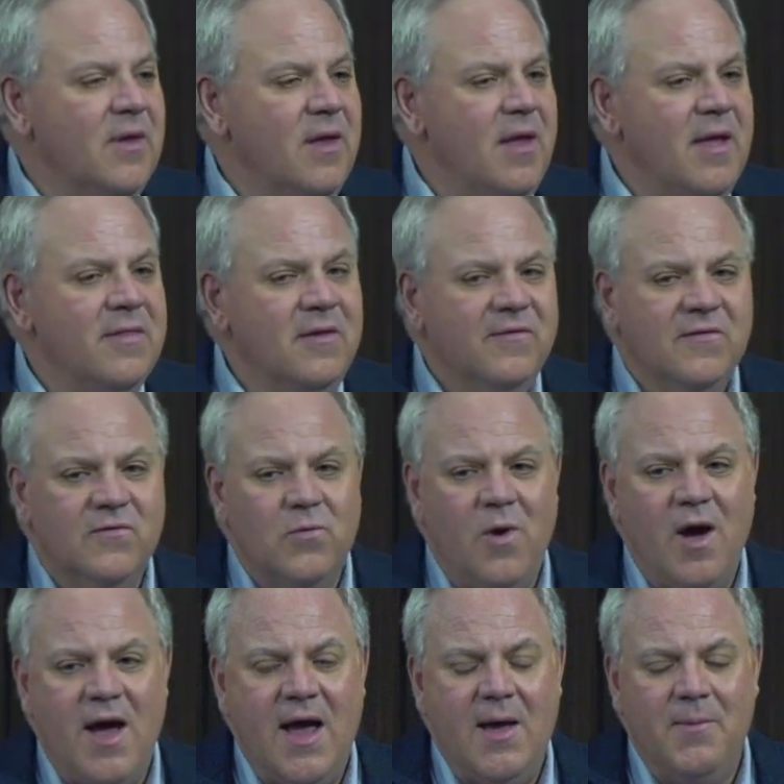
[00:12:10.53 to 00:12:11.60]
and this is
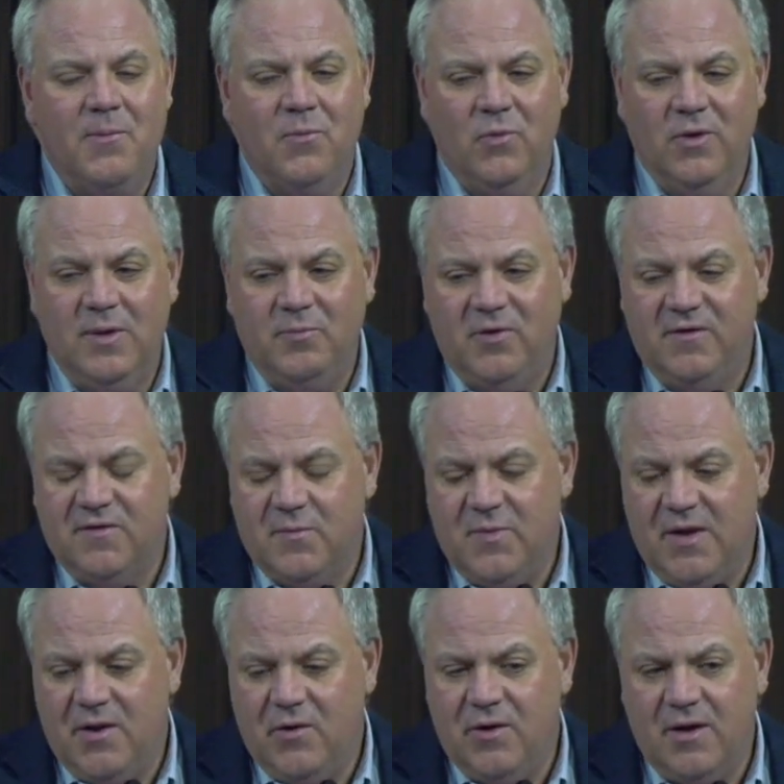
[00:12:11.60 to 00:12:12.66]
why I'm really pleased to
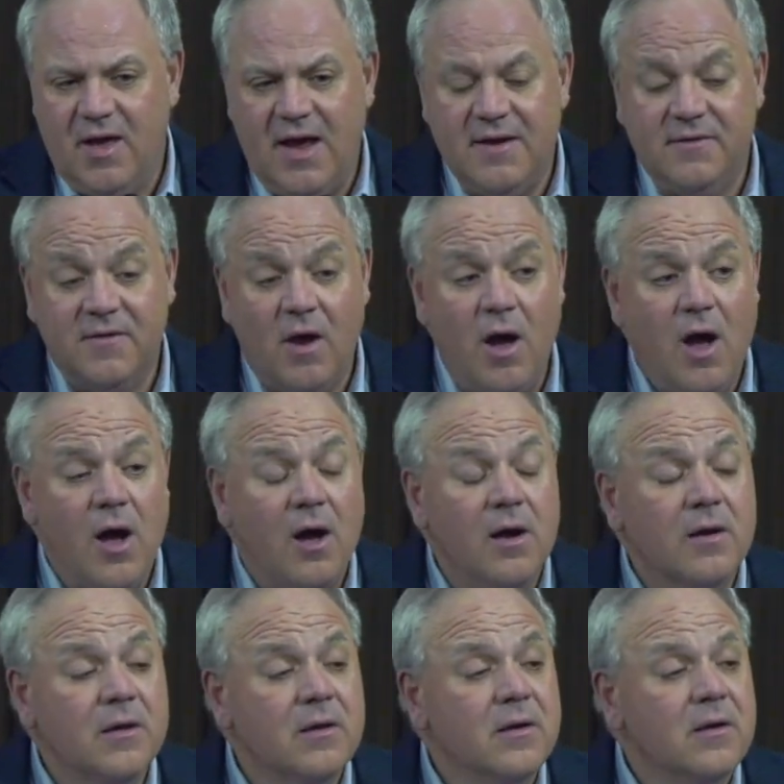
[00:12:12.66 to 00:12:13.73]
be here tonight and
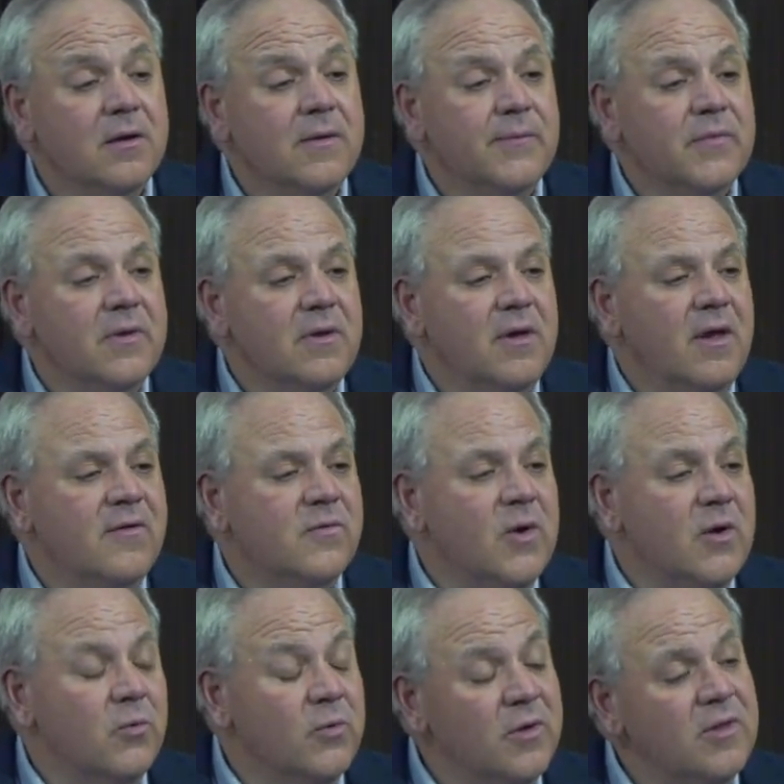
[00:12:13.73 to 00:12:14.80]
talk, is
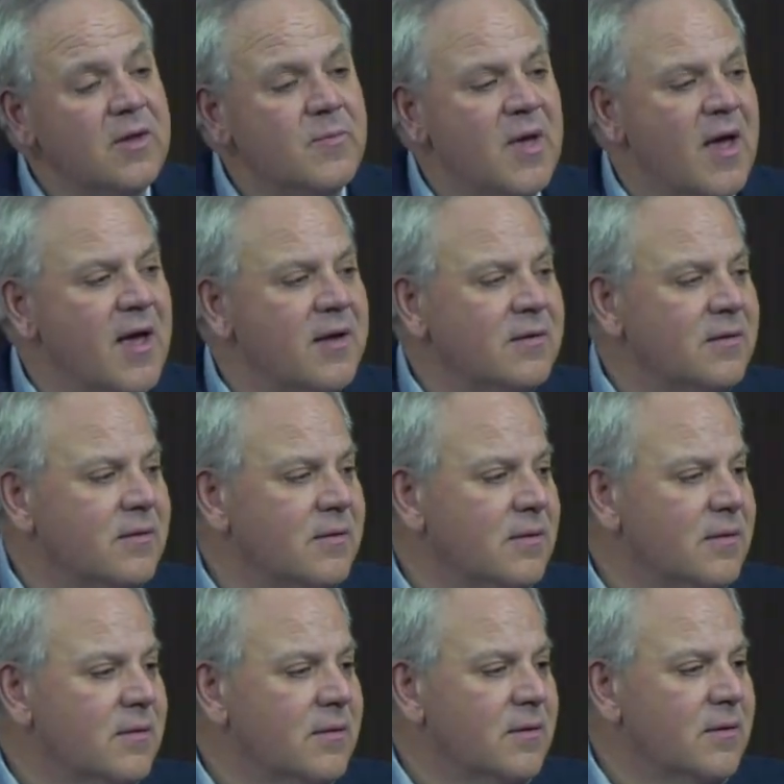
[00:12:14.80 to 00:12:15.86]
what it really meant
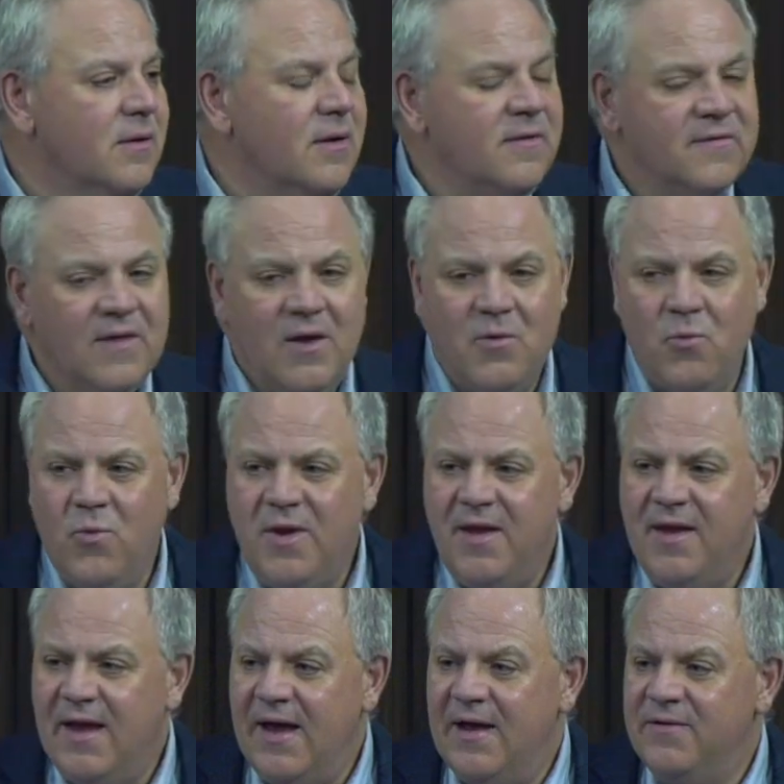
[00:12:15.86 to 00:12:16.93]
is that
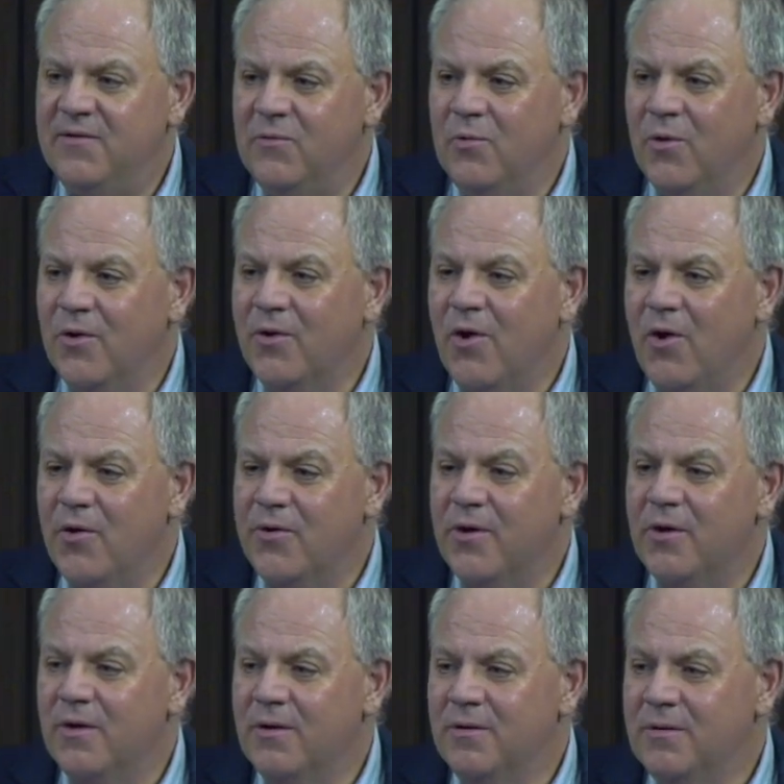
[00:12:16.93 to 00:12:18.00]
we had to work
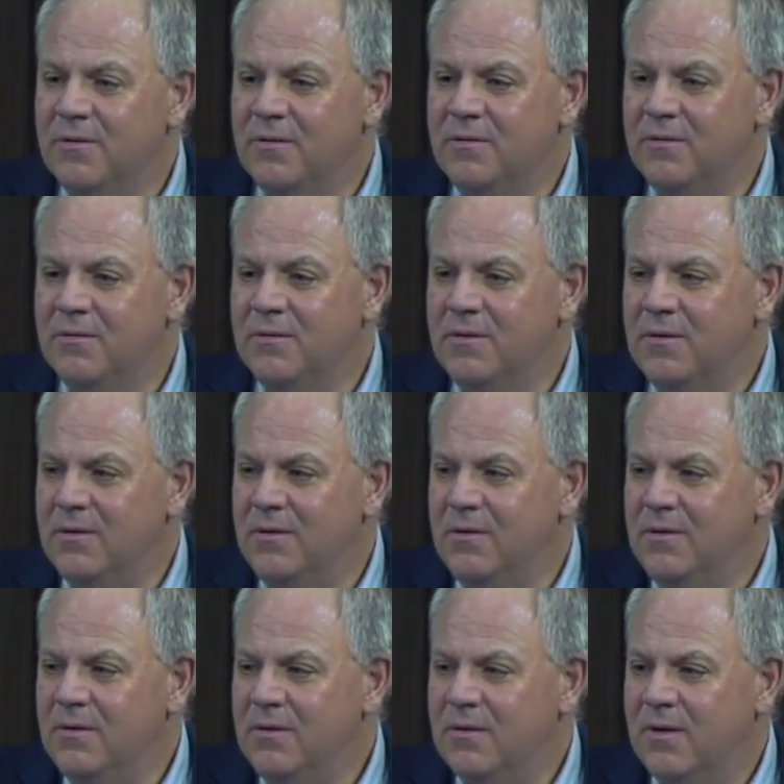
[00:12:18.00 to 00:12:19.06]
harder,
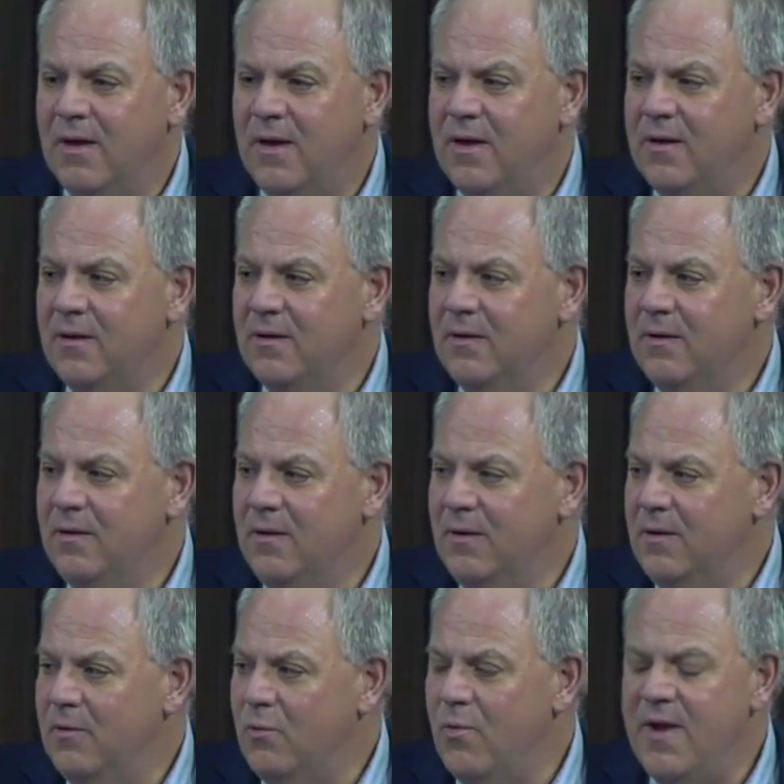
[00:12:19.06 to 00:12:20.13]
okay?
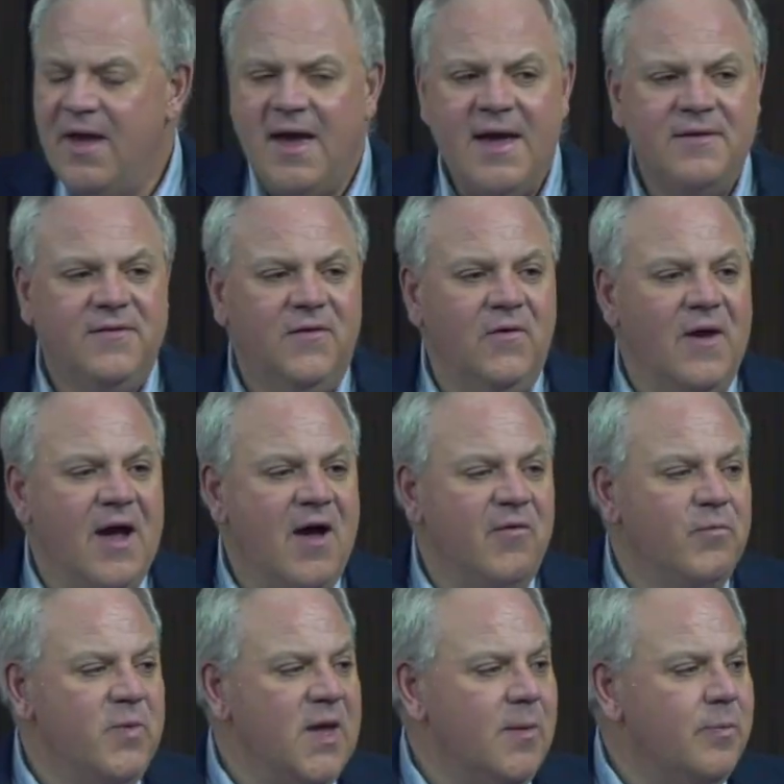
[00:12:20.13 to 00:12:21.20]
We had to
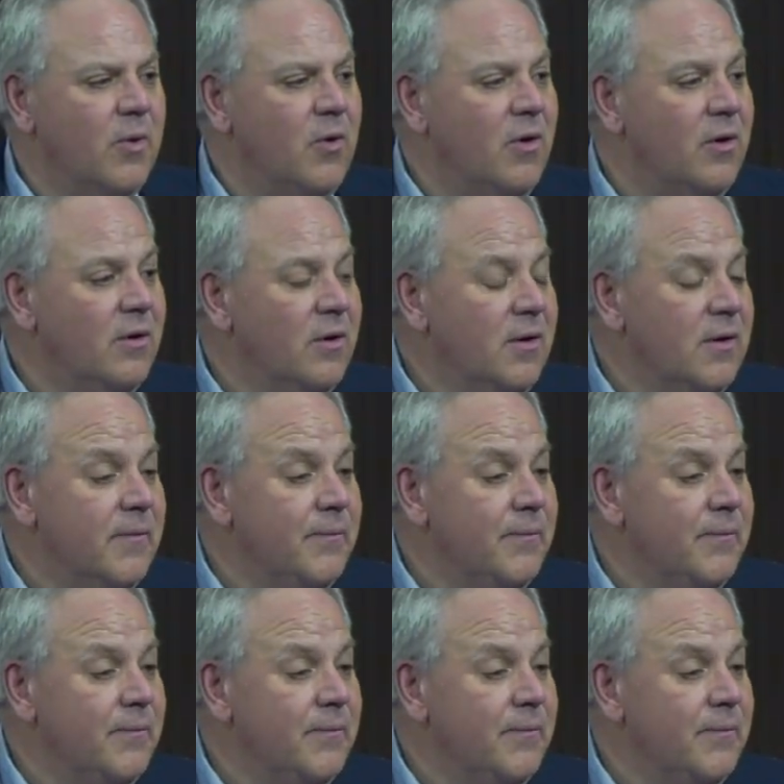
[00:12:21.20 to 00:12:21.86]
have people